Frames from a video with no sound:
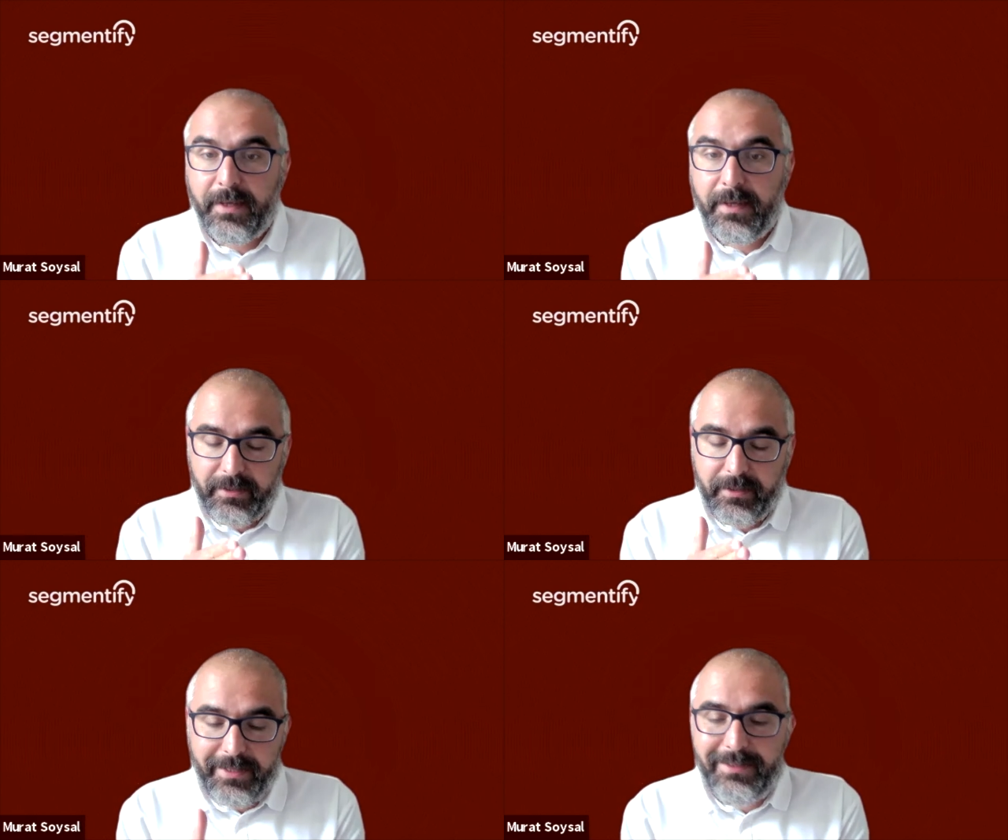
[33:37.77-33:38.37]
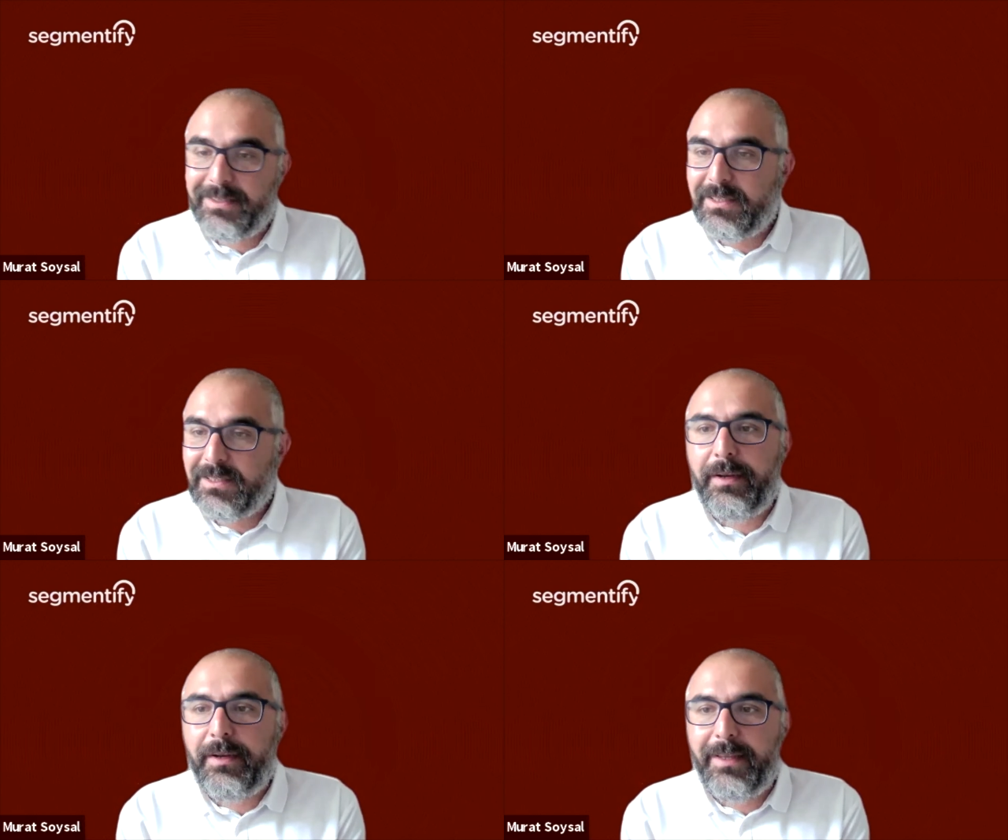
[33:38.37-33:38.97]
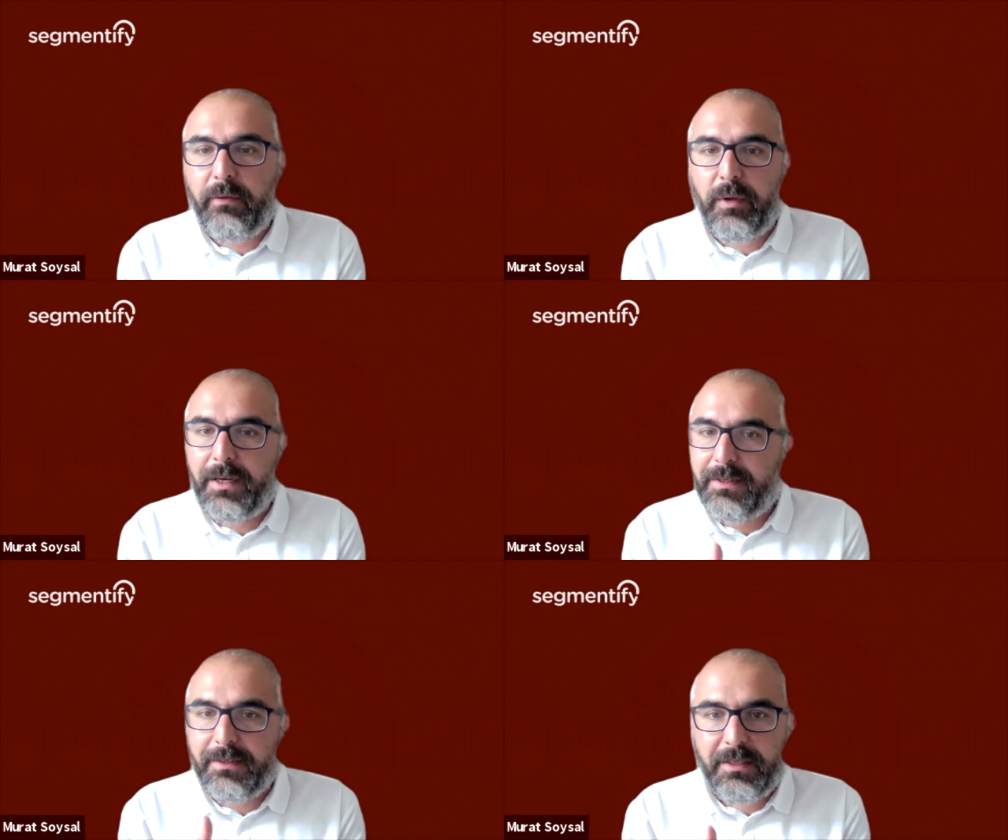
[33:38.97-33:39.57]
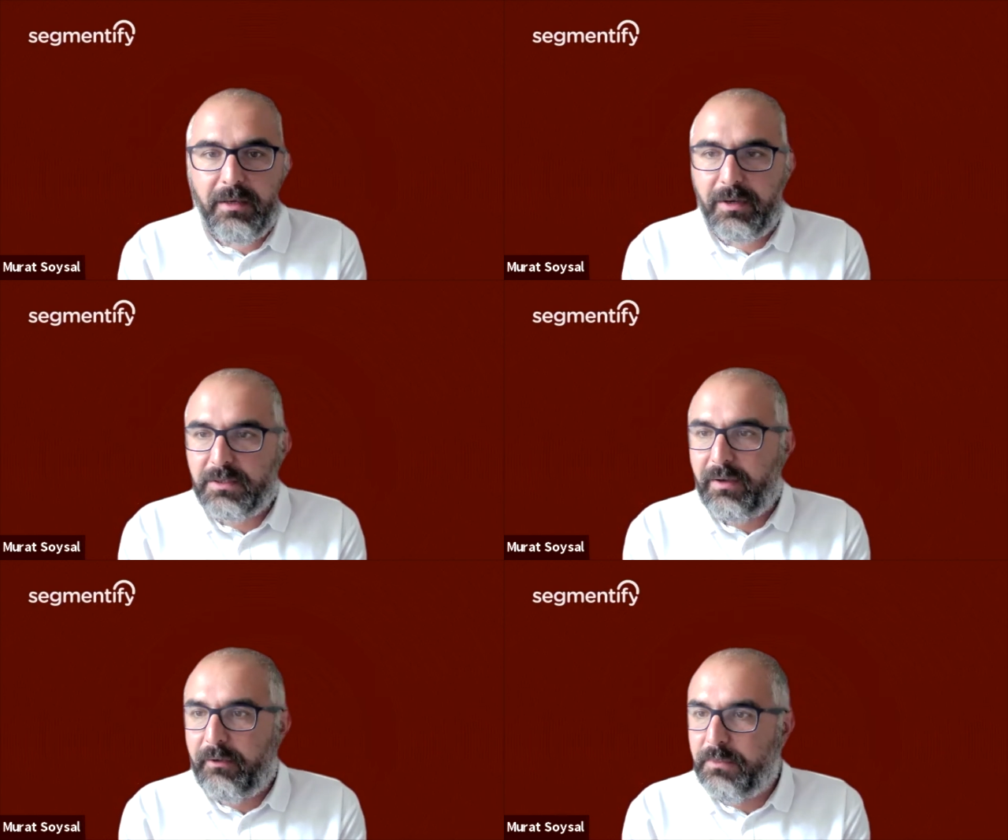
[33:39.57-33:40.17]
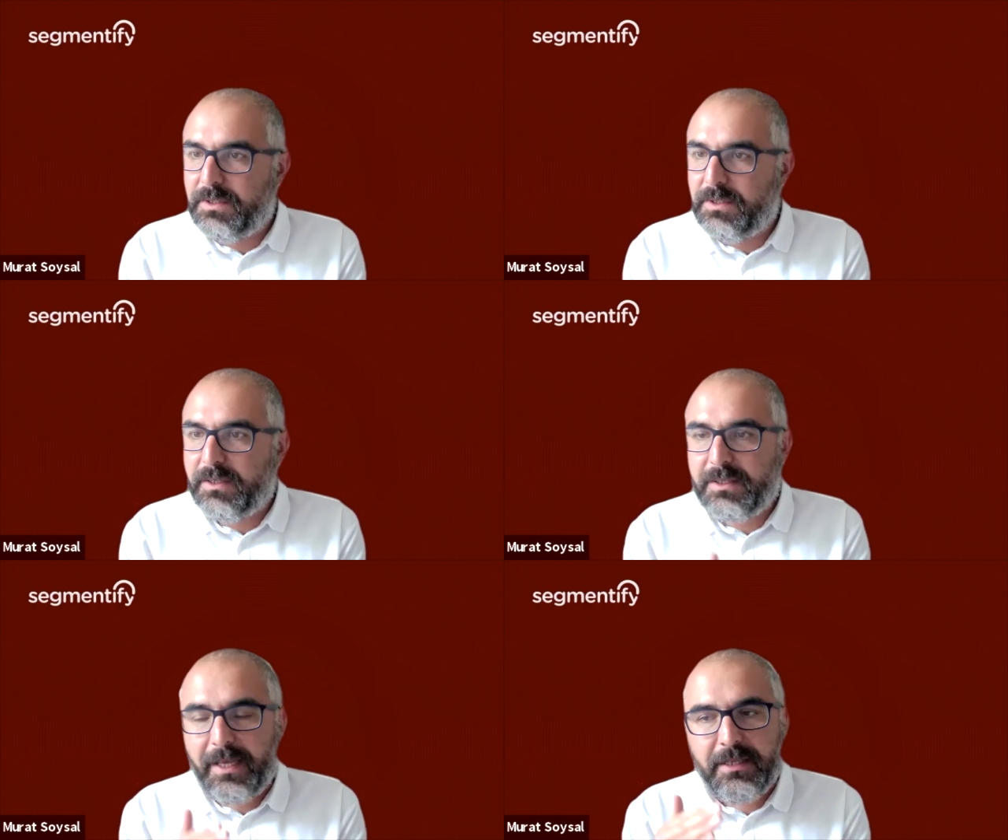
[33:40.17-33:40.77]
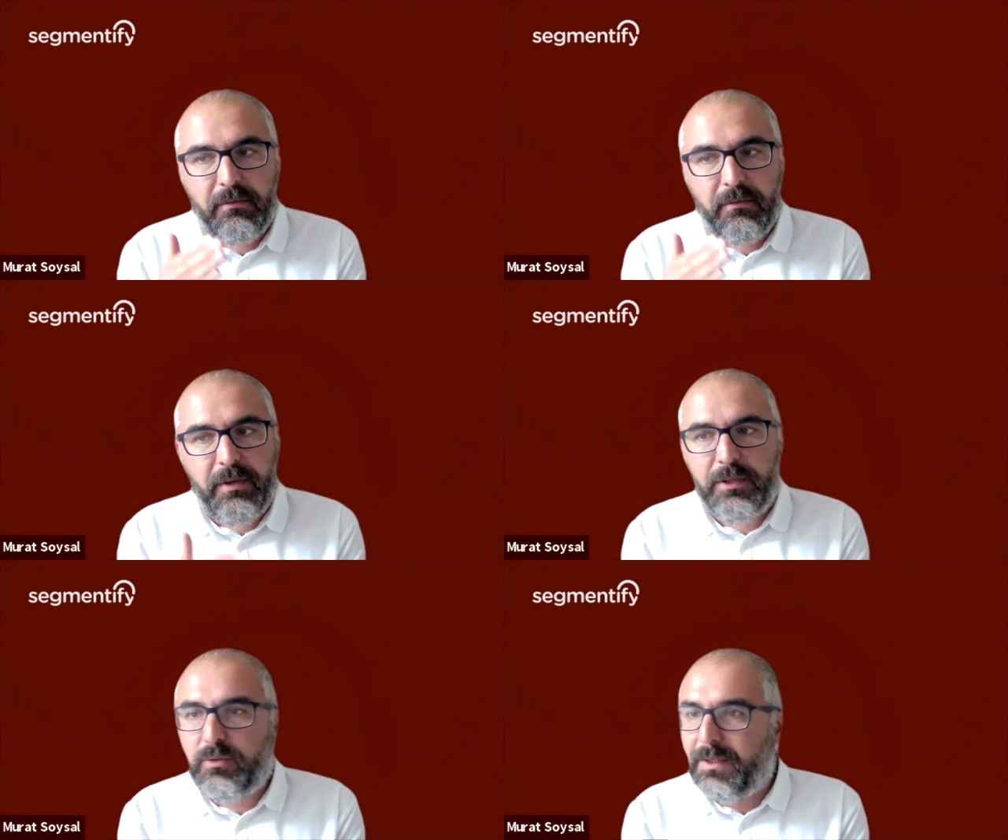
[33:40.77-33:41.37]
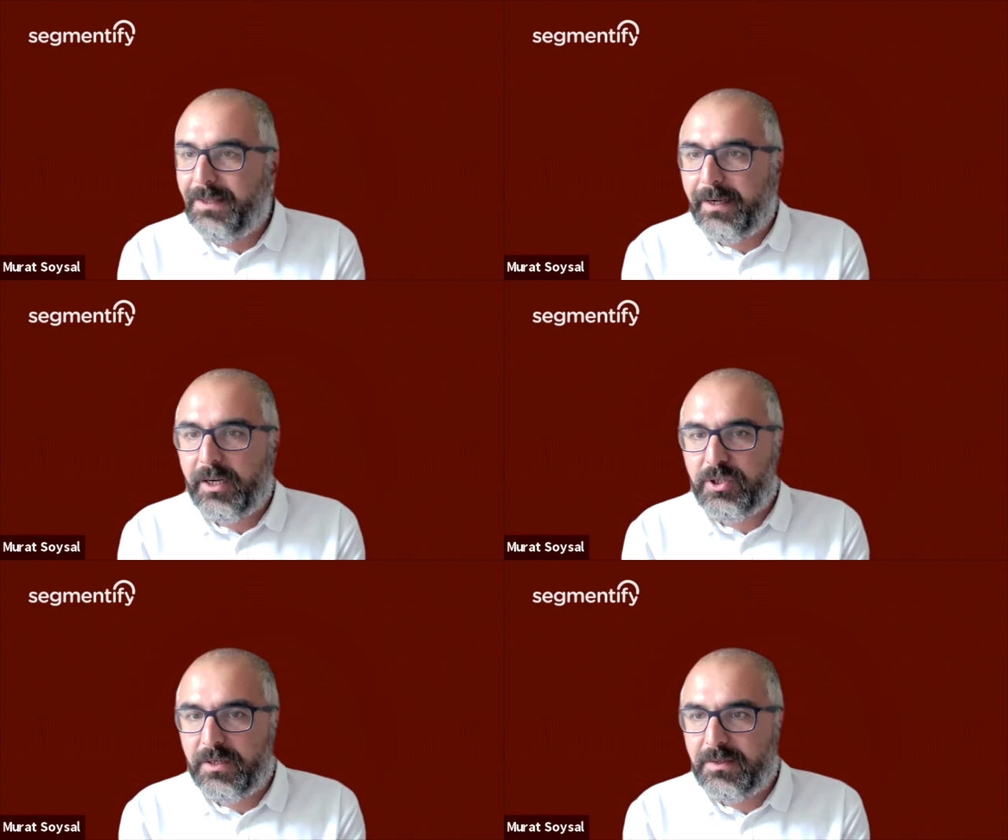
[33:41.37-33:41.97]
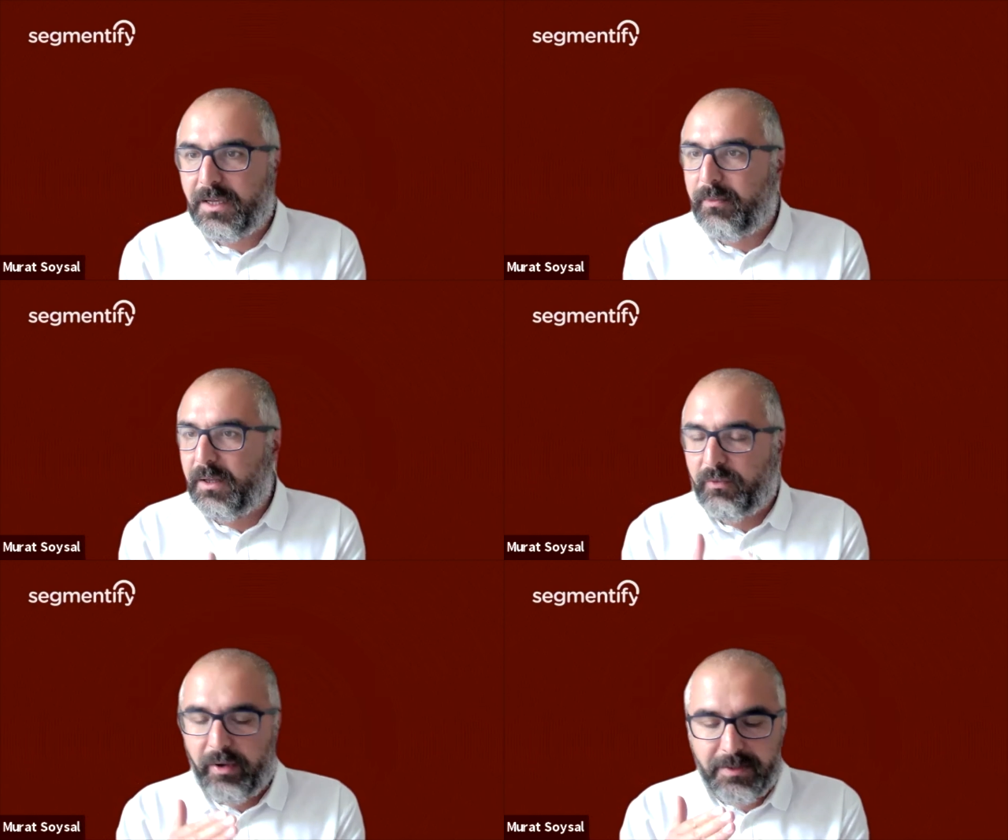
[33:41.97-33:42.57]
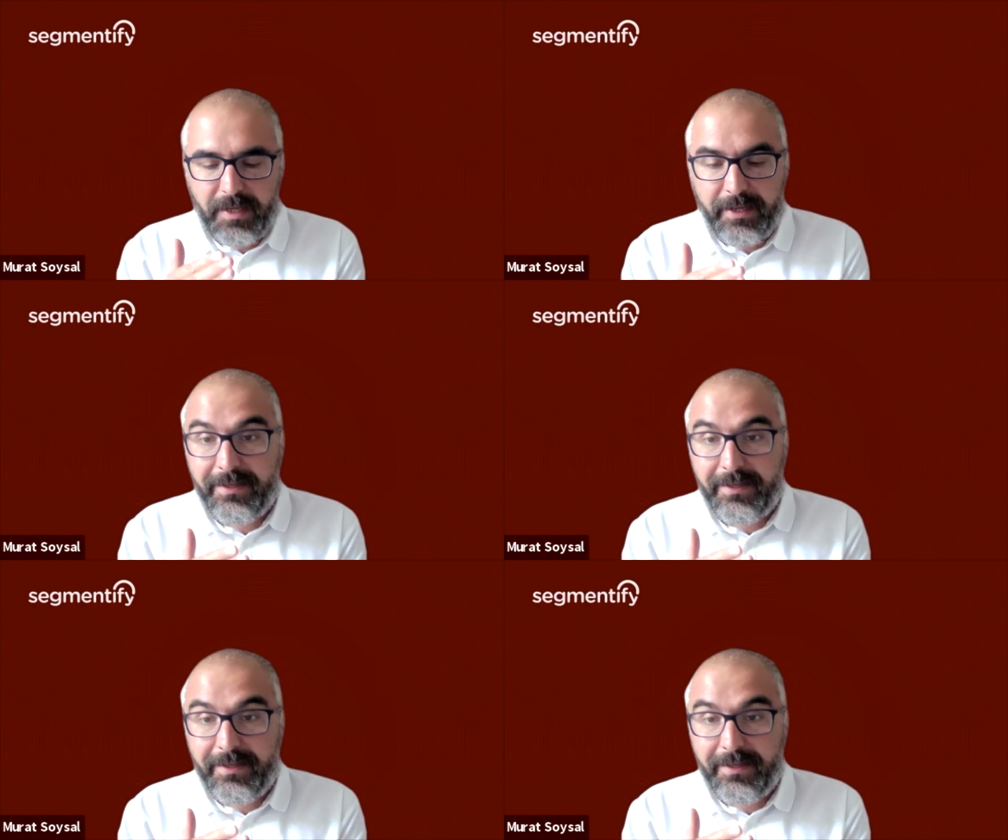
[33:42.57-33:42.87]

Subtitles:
That is the only thing we needed. Give us 5 business days. We do the integration in Segmentify site.